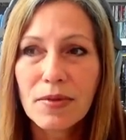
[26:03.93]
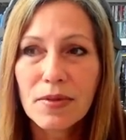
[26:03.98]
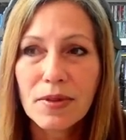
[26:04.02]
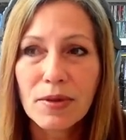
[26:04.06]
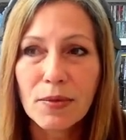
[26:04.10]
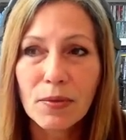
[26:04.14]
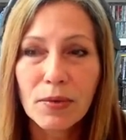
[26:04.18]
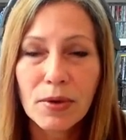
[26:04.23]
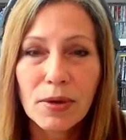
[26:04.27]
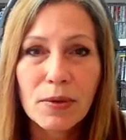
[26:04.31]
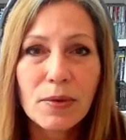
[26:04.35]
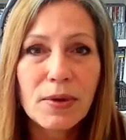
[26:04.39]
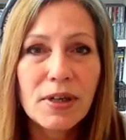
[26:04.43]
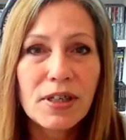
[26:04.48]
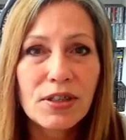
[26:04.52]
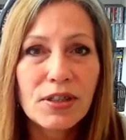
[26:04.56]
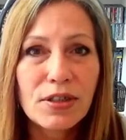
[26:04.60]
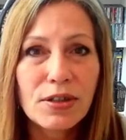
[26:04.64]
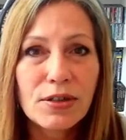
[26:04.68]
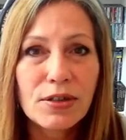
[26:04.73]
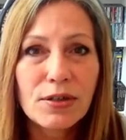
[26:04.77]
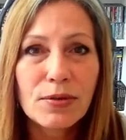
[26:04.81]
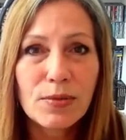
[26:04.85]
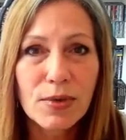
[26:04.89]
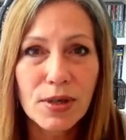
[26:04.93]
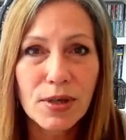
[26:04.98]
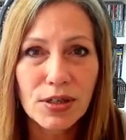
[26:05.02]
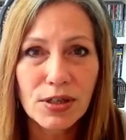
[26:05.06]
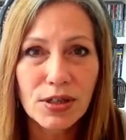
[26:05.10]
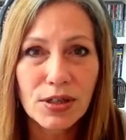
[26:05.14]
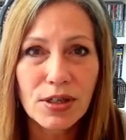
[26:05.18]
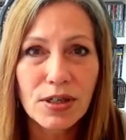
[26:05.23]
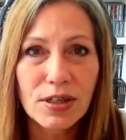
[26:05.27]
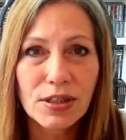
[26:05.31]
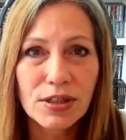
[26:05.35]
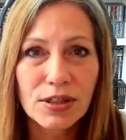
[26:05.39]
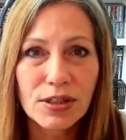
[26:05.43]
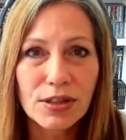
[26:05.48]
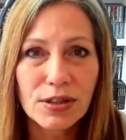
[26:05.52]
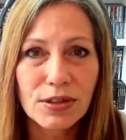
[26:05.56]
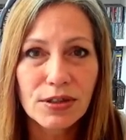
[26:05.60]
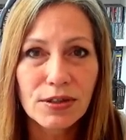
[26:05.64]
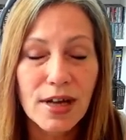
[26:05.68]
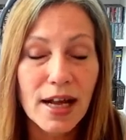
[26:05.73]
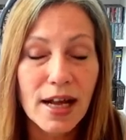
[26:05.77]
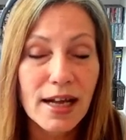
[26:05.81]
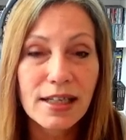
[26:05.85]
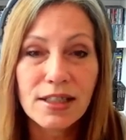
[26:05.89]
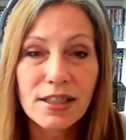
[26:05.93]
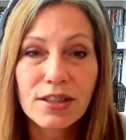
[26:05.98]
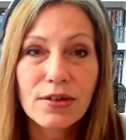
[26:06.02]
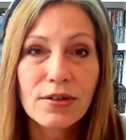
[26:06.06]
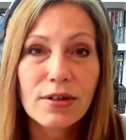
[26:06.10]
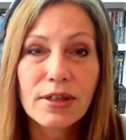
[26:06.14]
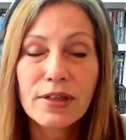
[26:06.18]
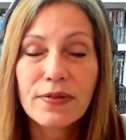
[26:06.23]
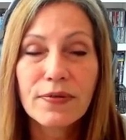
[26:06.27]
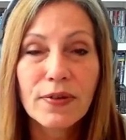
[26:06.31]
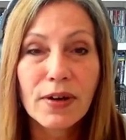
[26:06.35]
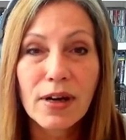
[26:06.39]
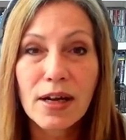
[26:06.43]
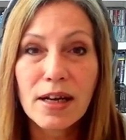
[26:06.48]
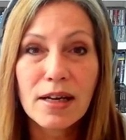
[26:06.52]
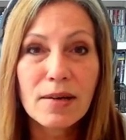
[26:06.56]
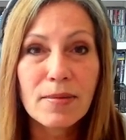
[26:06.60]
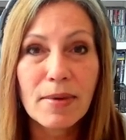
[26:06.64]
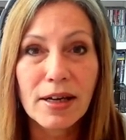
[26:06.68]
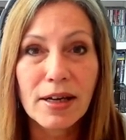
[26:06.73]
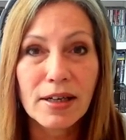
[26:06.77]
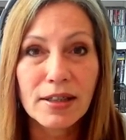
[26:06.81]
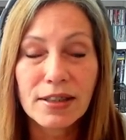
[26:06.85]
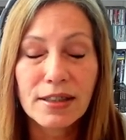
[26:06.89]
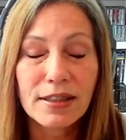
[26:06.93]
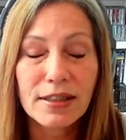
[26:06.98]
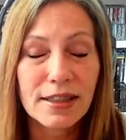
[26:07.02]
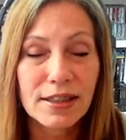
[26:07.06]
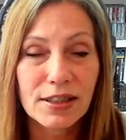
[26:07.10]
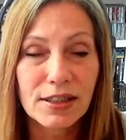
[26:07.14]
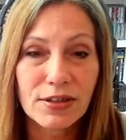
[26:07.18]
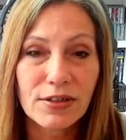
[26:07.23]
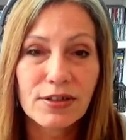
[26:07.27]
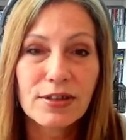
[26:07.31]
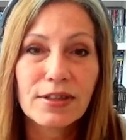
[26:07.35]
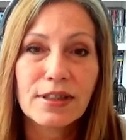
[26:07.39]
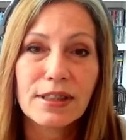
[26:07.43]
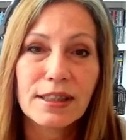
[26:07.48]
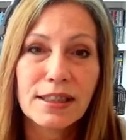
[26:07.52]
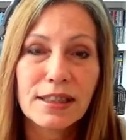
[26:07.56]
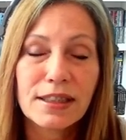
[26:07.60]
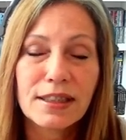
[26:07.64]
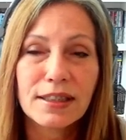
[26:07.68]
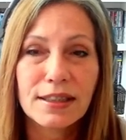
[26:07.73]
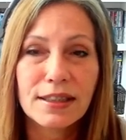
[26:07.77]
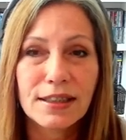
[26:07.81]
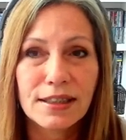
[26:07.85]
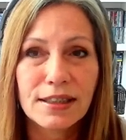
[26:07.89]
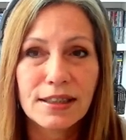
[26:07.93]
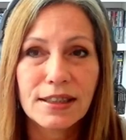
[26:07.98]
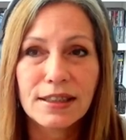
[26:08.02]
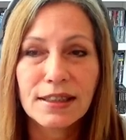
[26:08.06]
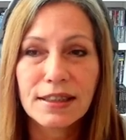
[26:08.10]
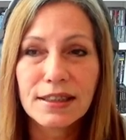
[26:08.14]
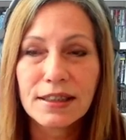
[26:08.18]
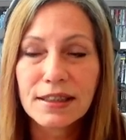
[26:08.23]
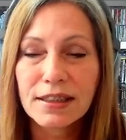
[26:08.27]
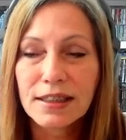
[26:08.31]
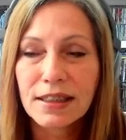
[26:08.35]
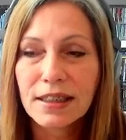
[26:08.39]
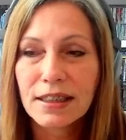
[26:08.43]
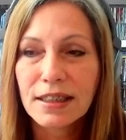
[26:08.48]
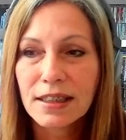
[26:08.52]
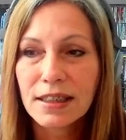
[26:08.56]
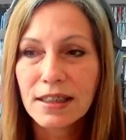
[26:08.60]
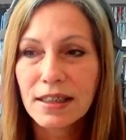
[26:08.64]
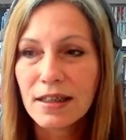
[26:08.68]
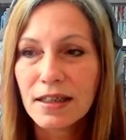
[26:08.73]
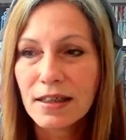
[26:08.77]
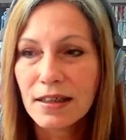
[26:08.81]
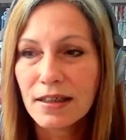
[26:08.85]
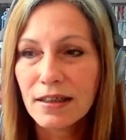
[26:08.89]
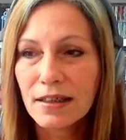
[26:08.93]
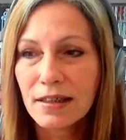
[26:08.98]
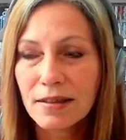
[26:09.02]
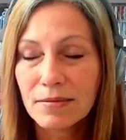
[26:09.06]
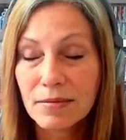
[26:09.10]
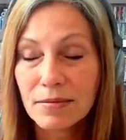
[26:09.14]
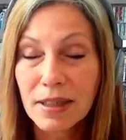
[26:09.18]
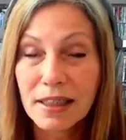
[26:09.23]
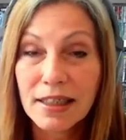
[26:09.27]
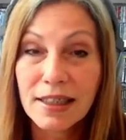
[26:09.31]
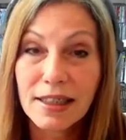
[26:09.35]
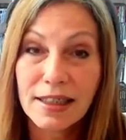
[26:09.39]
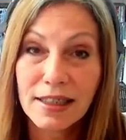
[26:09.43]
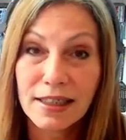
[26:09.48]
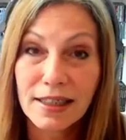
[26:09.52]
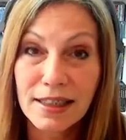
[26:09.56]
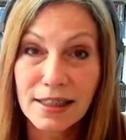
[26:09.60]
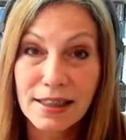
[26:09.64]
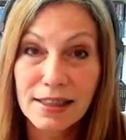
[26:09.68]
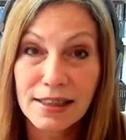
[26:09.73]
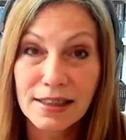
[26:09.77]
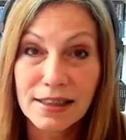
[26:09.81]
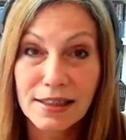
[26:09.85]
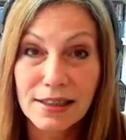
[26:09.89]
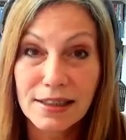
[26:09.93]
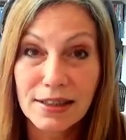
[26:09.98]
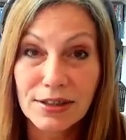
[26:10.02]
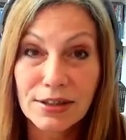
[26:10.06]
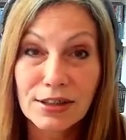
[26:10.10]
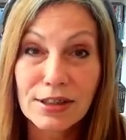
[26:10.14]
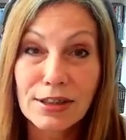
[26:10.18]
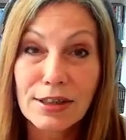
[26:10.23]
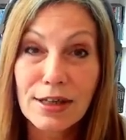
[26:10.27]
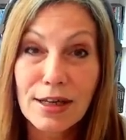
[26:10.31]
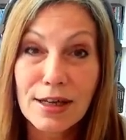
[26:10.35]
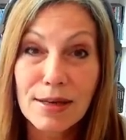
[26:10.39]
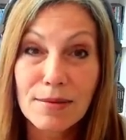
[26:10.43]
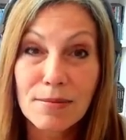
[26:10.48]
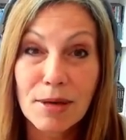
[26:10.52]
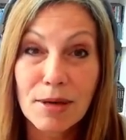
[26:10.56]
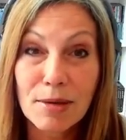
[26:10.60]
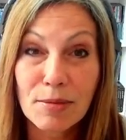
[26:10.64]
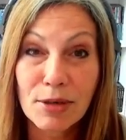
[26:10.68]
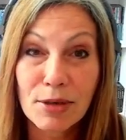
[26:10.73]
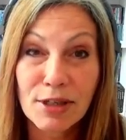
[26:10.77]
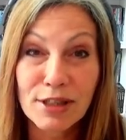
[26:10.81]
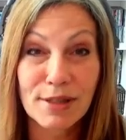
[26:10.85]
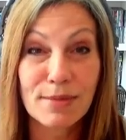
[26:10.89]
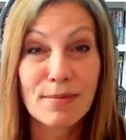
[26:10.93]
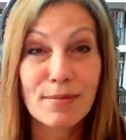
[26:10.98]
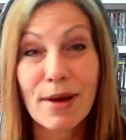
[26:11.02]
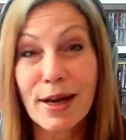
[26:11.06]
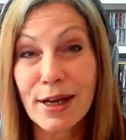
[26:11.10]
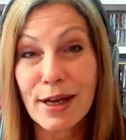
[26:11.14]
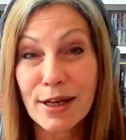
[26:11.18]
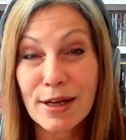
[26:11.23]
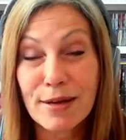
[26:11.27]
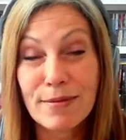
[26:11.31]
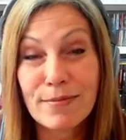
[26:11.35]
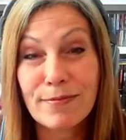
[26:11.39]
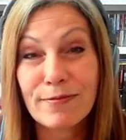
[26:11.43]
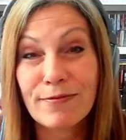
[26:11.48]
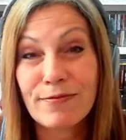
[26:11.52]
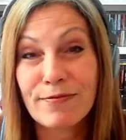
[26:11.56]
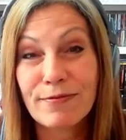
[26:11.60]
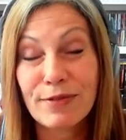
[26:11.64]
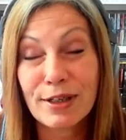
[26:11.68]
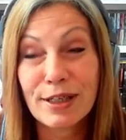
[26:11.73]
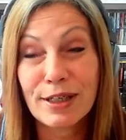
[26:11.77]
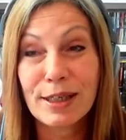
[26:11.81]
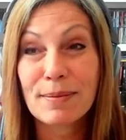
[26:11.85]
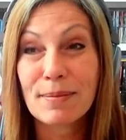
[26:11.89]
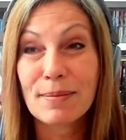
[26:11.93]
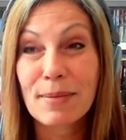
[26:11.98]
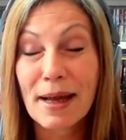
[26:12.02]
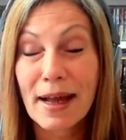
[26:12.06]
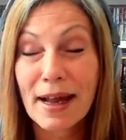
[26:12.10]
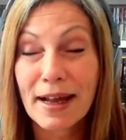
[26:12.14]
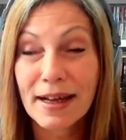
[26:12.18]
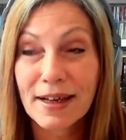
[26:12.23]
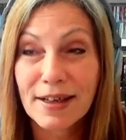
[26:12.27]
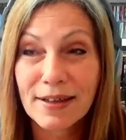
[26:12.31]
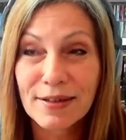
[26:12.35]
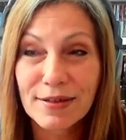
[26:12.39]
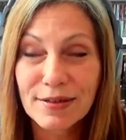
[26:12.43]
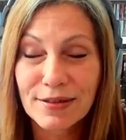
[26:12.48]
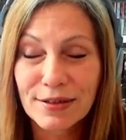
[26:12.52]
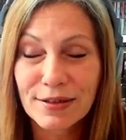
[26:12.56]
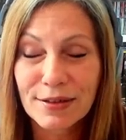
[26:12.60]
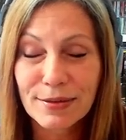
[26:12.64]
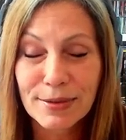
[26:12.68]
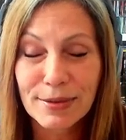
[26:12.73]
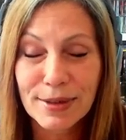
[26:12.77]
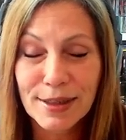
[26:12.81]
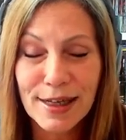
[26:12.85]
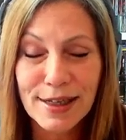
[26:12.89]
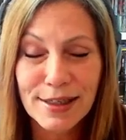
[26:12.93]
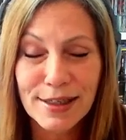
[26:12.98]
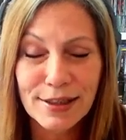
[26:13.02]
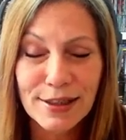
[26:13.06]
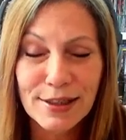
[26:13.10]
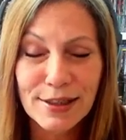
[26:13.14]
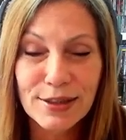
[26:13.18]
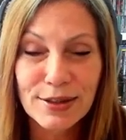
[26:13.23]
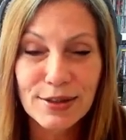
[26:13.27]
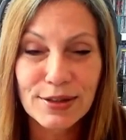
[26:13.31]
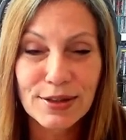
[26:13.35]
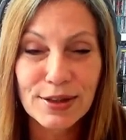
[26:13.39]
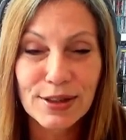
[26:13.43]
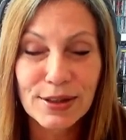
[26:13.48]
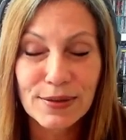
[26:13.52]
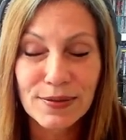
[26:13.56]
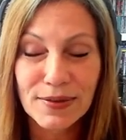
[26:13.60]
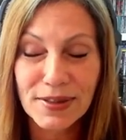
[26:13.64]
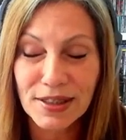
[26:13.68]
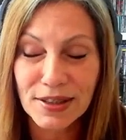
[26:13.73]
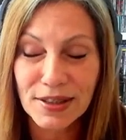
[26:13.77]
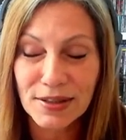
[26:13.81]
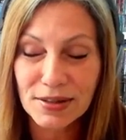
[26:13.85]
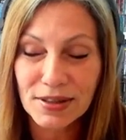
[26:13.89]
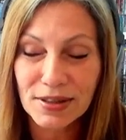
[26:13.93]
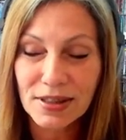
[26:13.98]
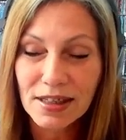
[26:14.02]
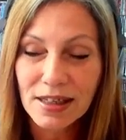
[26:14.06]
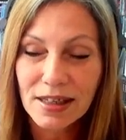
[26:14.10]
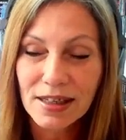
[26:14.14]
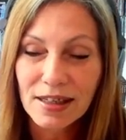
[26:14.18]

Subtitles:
We went to the Rush concert. I had totally forgot about it till I started listening to this. Again, like I said, there's a lot of memories that might come flooding back as I do these videos.